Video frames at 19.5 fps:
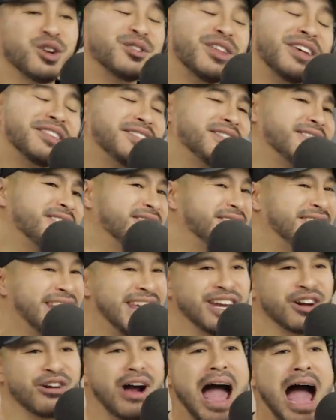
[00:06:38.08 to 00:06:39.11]
So this is a
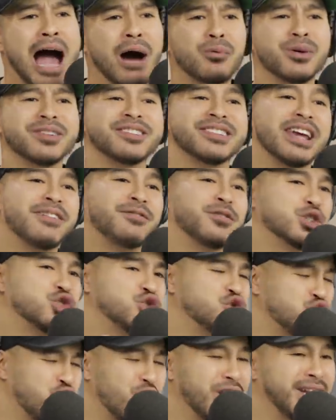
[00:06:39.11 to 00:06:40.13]
sneaker I would say for
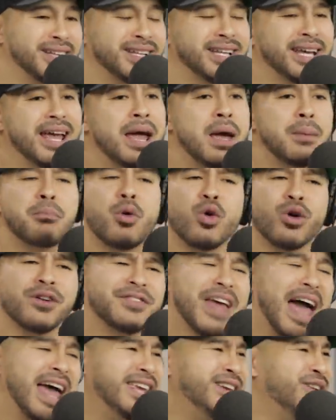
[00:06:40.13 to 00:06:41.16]
strictly more
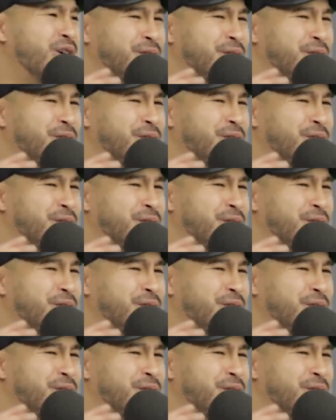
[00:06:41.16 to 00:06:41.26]
of that,